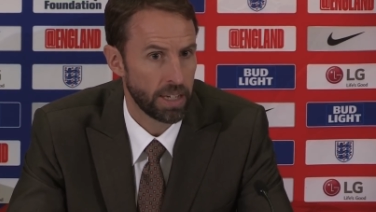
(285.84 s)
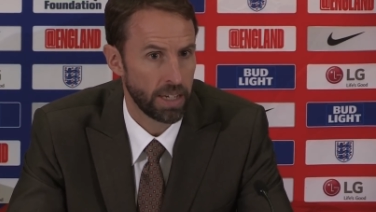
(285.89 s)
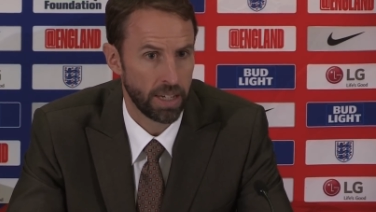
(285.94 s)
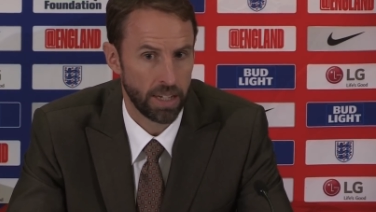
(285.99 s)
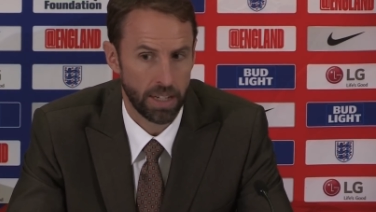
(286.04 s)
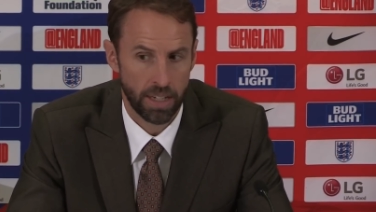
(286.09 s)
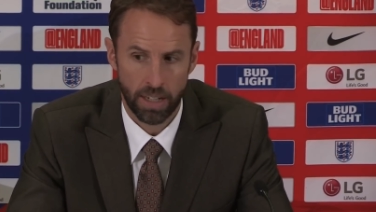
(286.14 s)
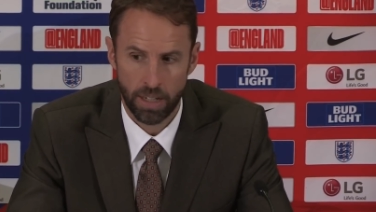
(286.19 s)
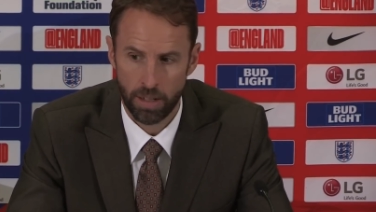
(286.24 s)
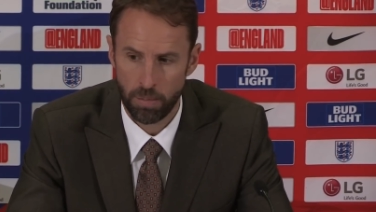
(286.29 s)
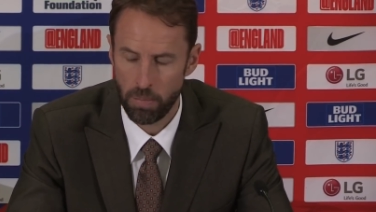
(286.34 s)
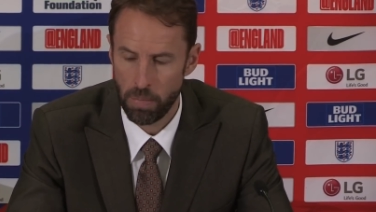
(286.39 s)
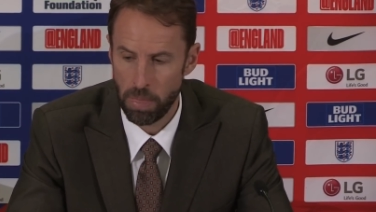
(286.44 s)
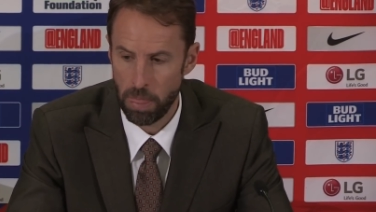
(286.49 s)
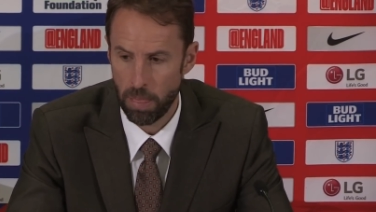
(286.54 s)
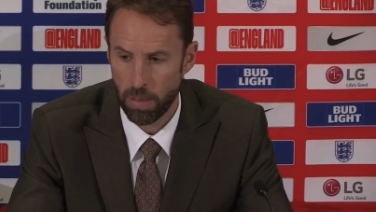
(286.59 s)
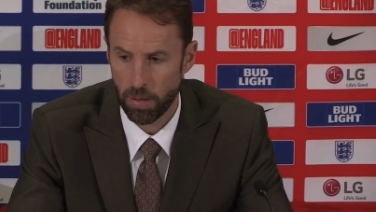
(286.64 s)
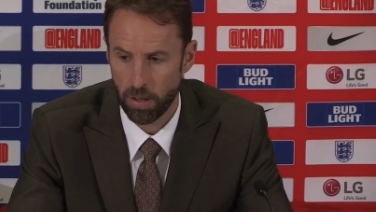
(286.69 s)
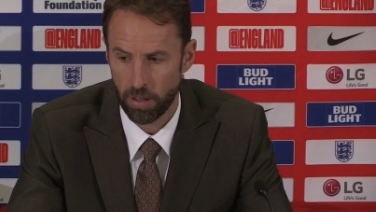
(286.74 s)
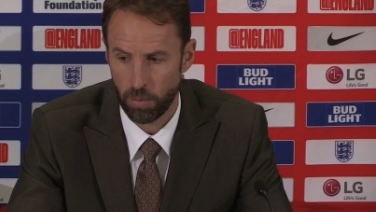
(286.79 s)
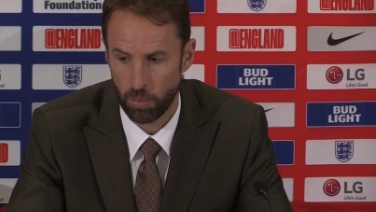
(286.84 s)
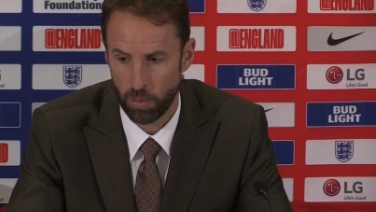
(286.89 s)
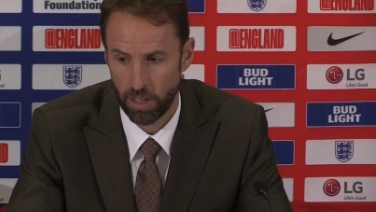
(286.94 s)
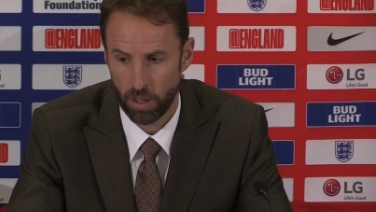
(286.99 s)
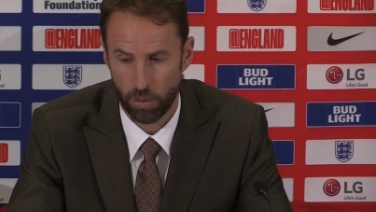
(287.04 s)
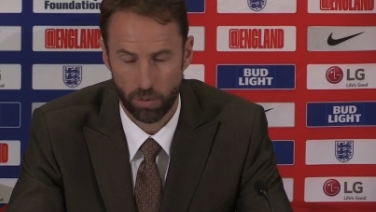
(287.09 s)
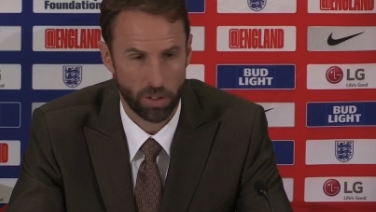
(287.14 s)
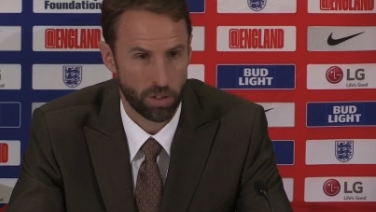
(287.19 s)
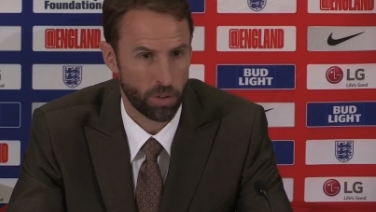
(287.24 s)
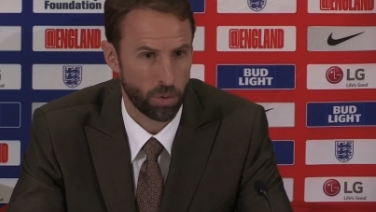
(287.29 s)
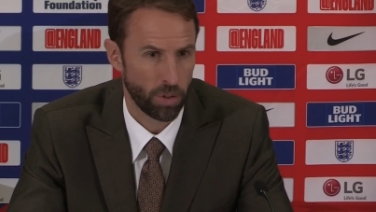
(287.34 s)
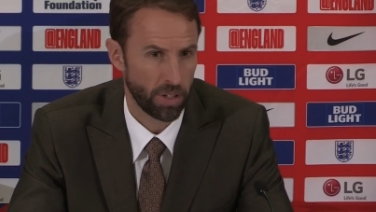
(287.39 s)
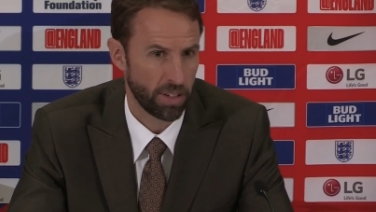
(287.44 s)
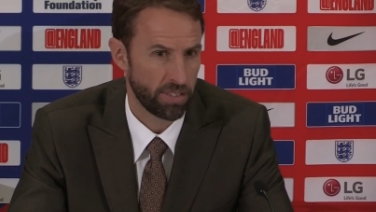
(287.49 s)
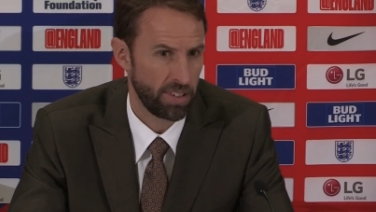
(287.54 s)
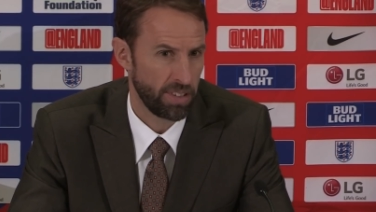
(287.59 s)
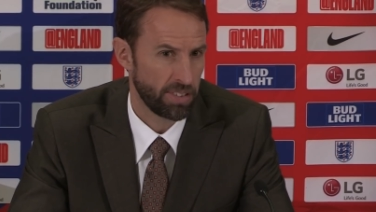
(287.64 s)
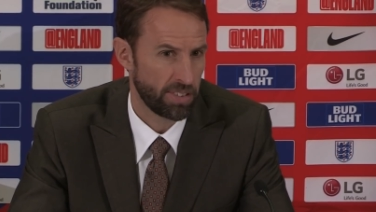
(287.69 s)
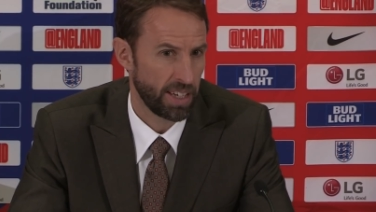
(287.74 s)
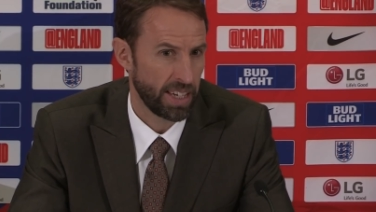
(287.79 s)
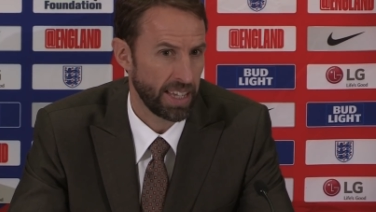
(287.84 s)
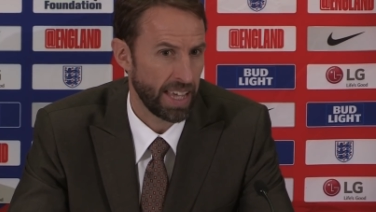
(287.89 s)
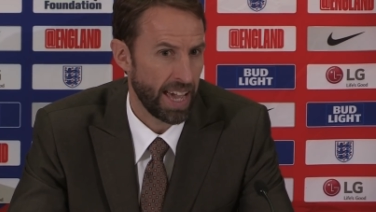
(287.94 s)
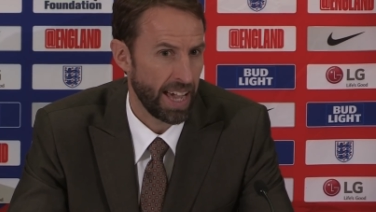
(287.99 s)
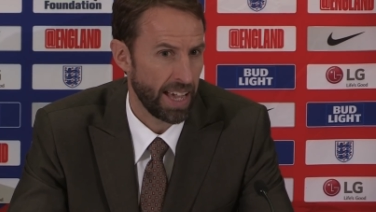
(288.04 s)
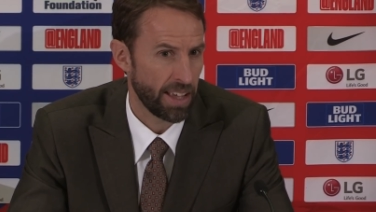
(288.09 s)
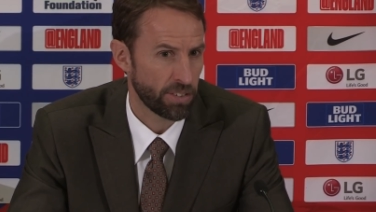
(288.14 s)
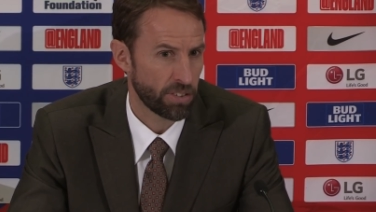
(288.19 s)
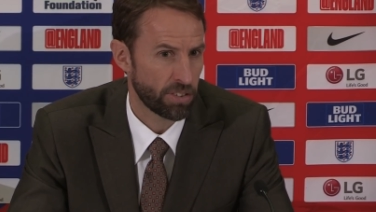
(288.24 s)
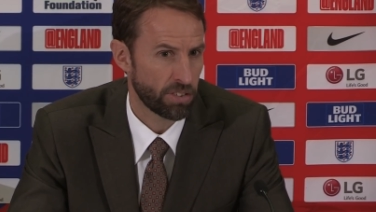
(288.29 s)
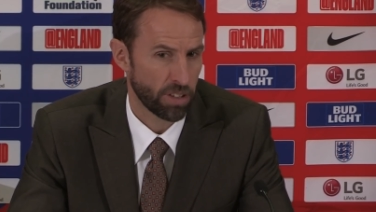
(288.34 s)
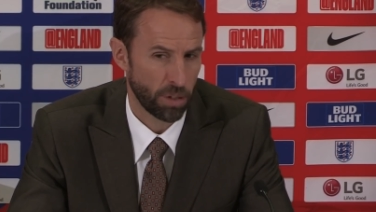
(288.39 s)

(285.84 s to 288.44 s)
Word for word: um, and we know the qualities that he has.